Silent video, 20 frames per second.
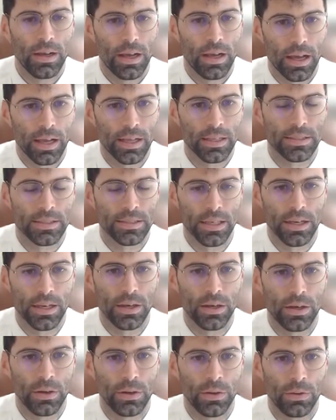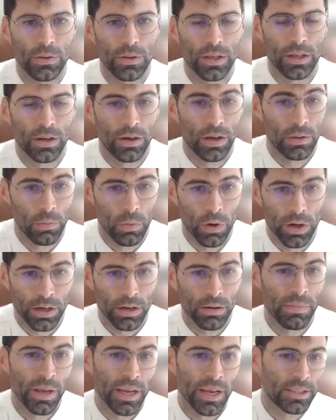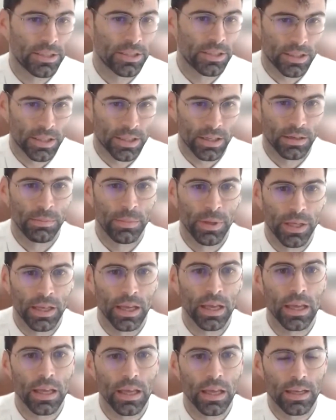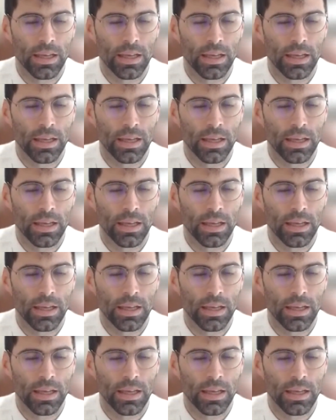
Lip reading: And so, and what your major is going to be.